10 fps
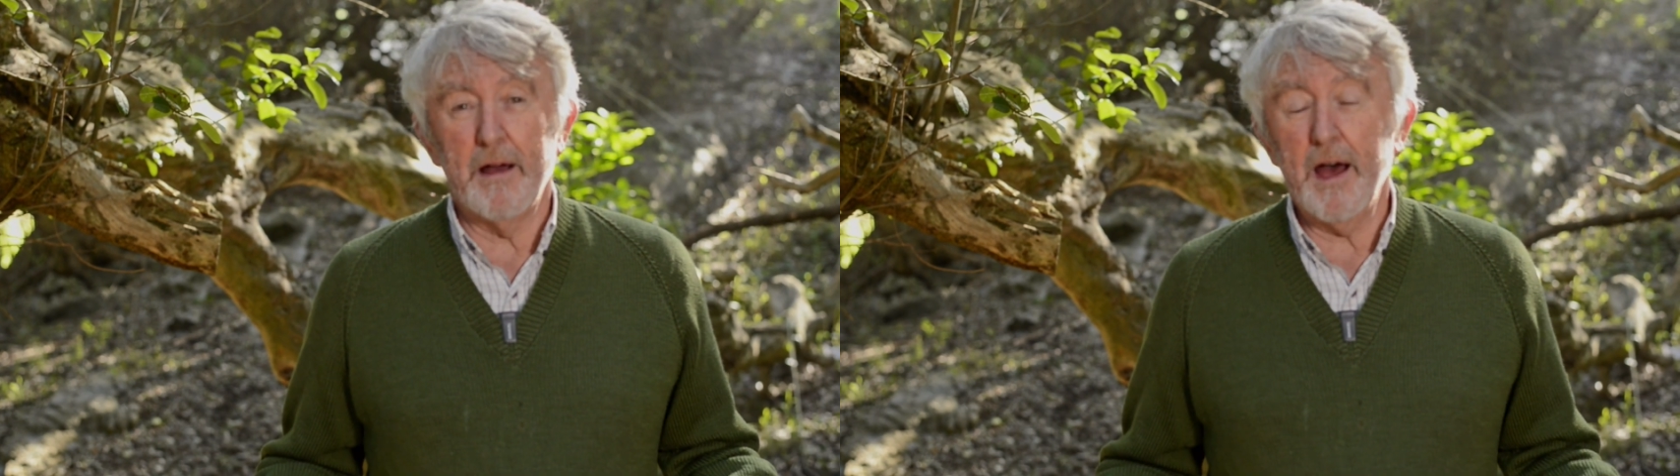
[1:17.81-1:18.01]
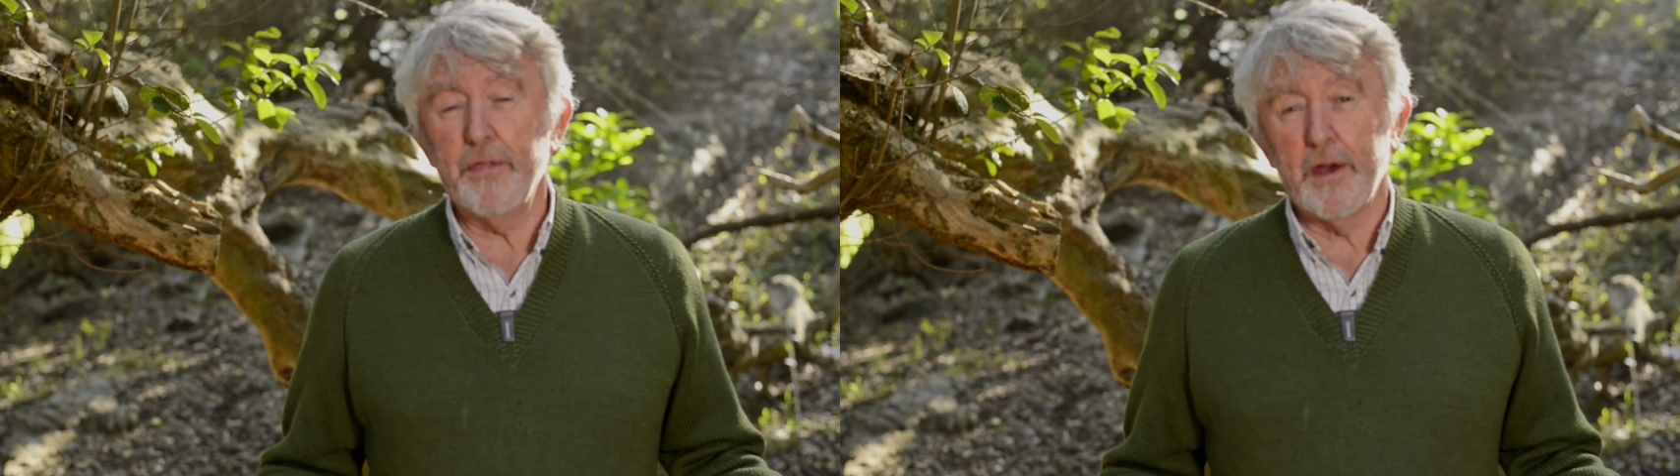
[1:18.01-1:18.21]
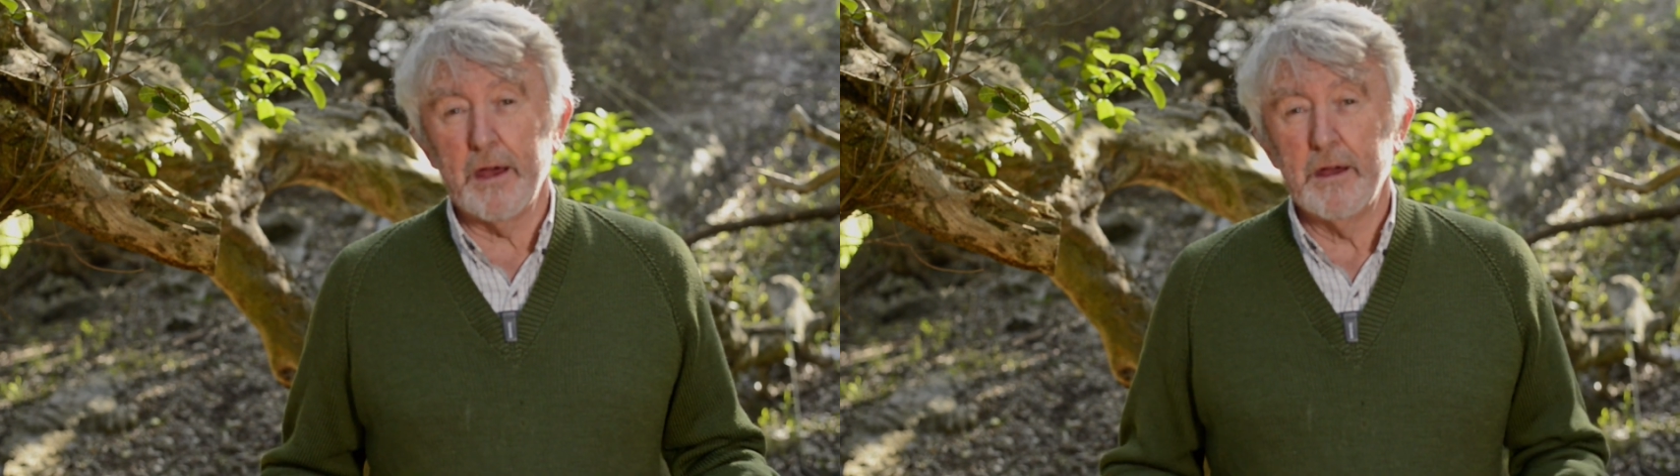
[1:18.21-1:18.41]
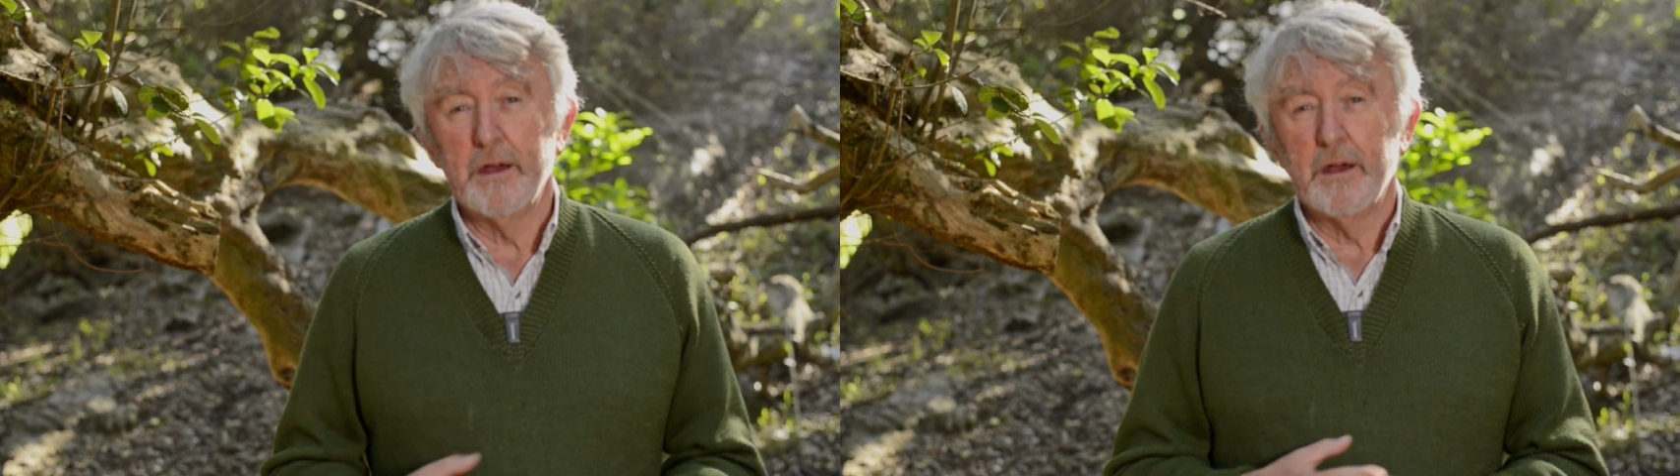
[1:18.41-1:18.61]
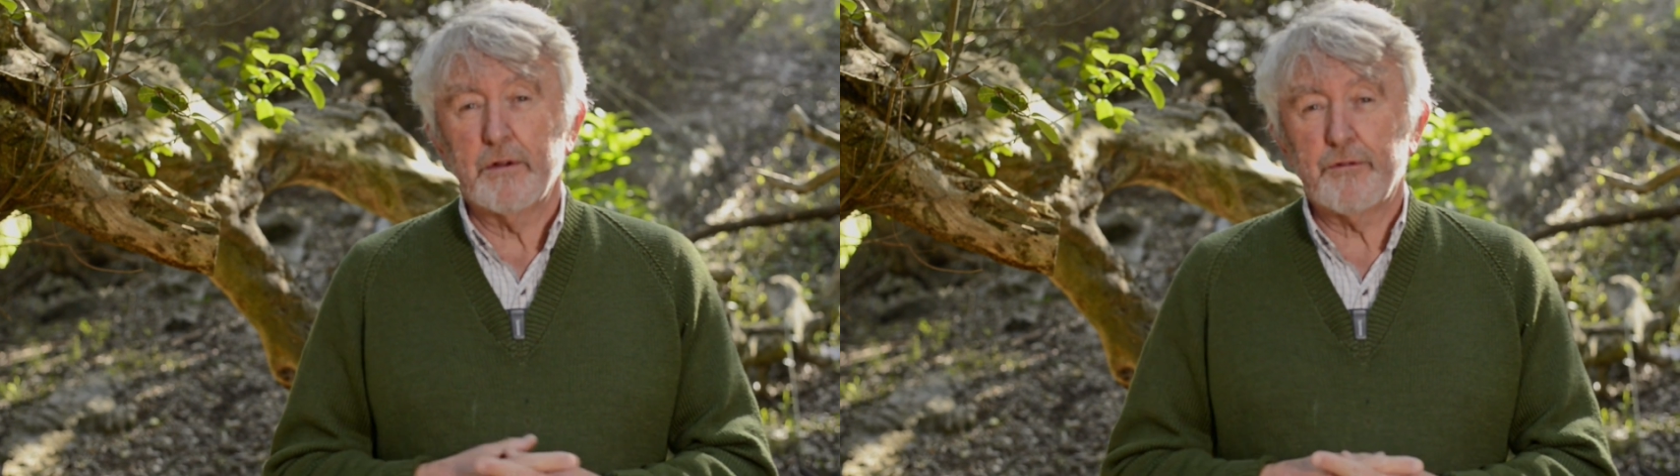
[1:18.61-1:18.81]
other
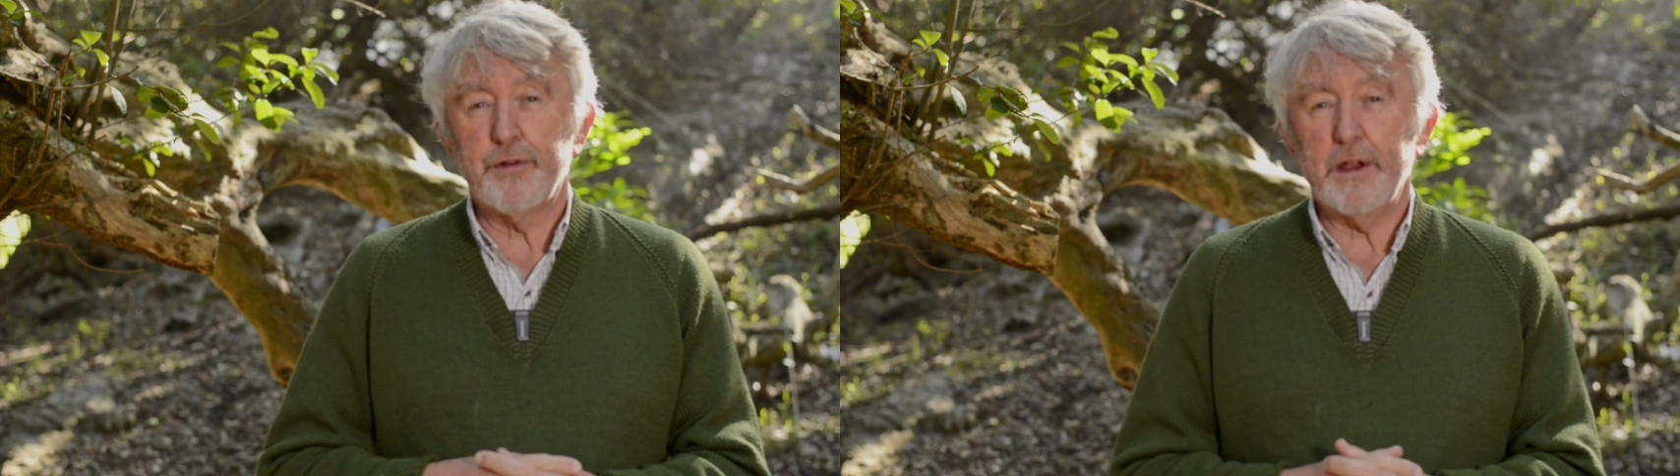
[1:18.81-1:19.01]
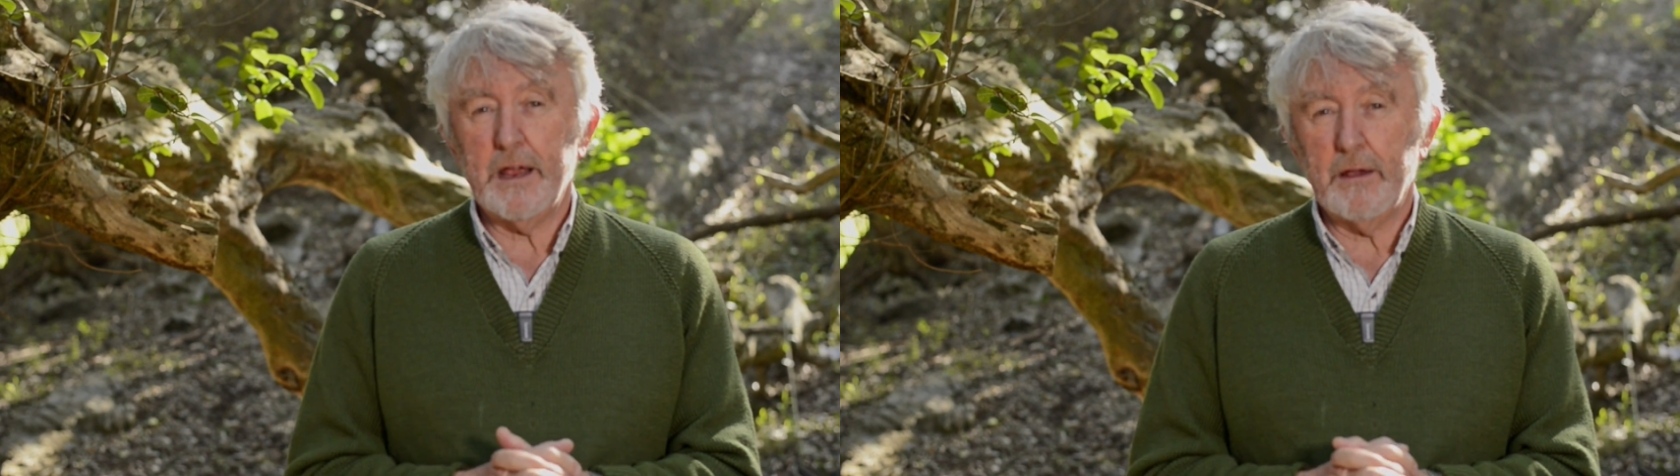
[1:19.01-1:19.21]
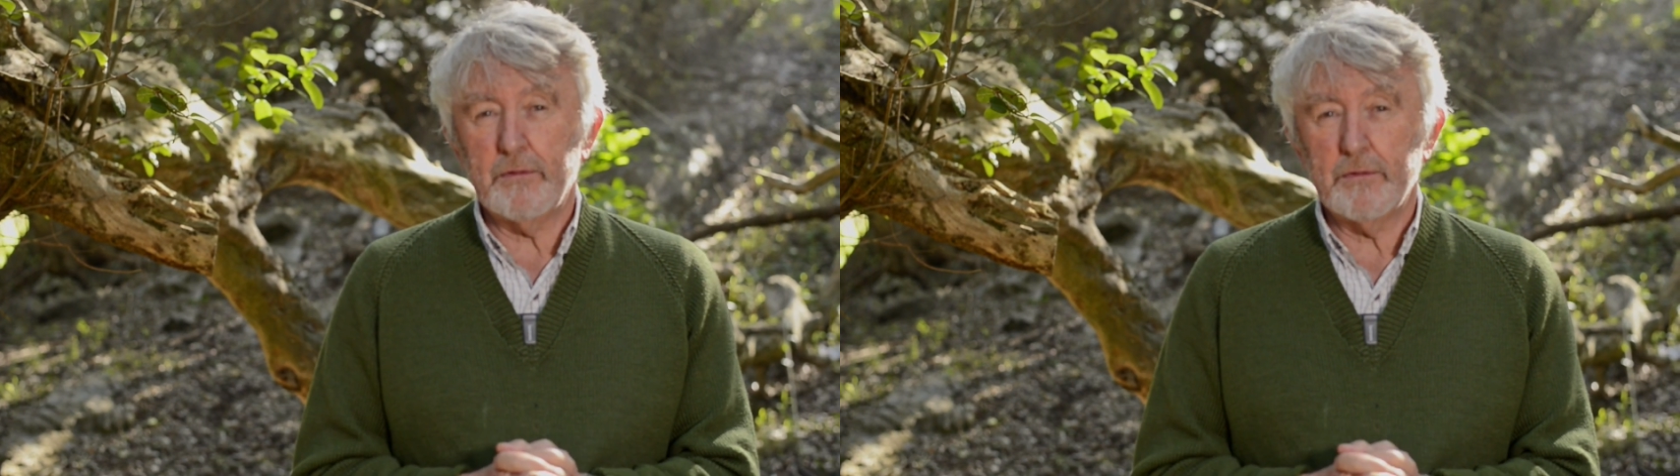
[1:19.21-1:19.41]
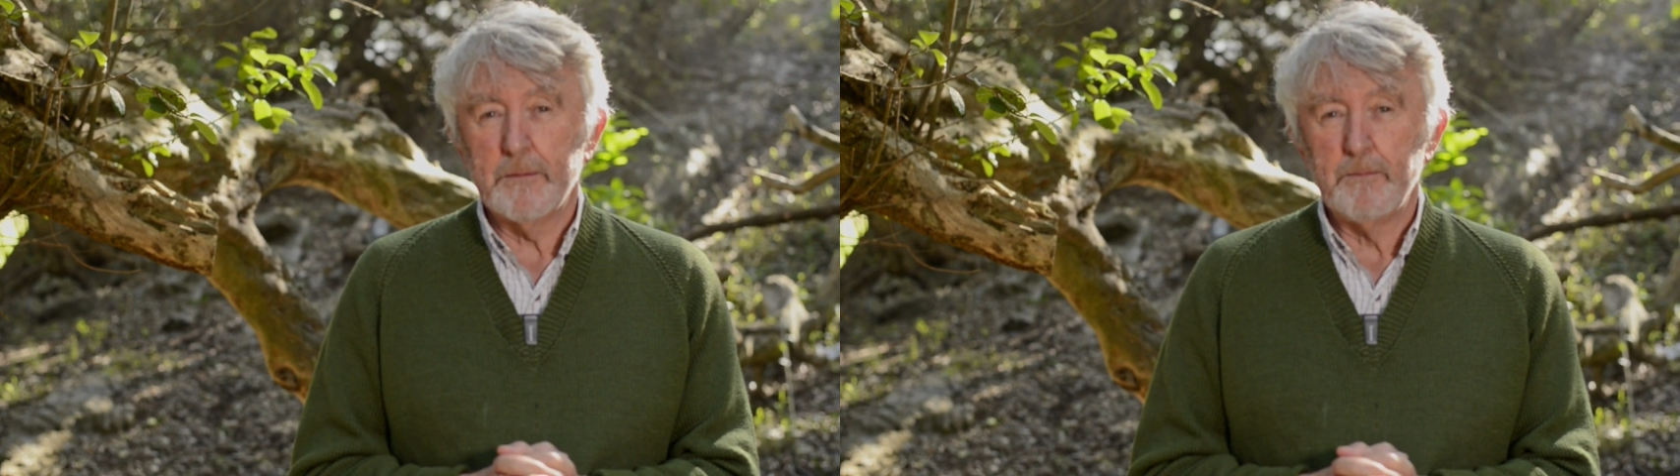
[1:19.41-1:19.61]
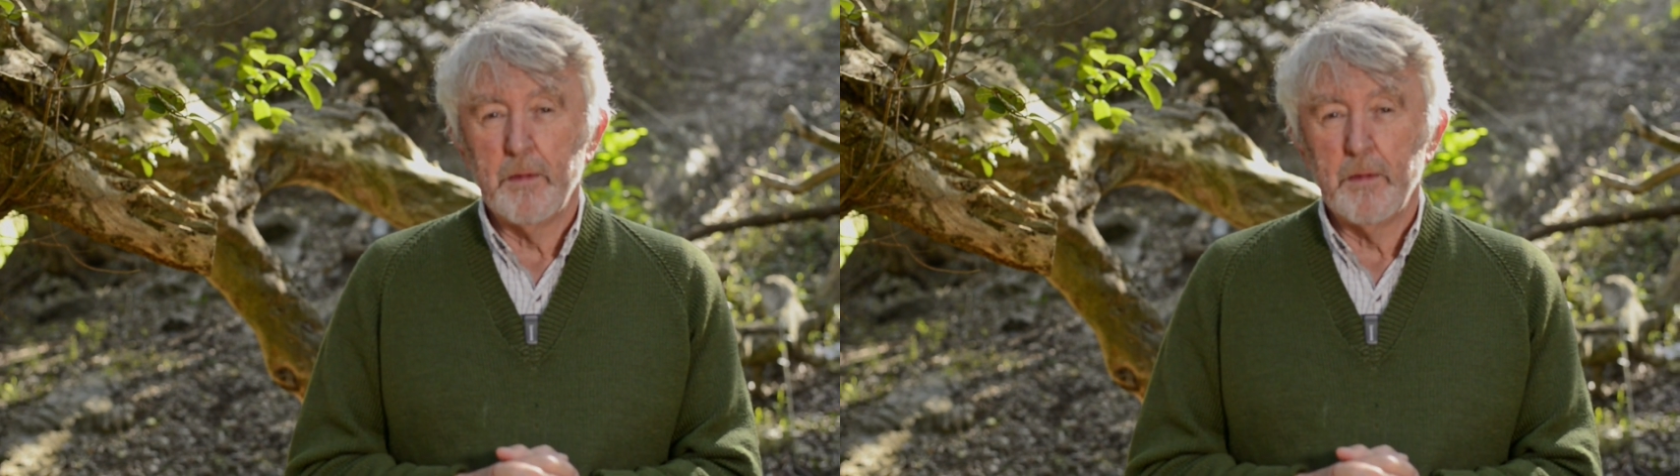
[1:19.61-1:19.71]
trees.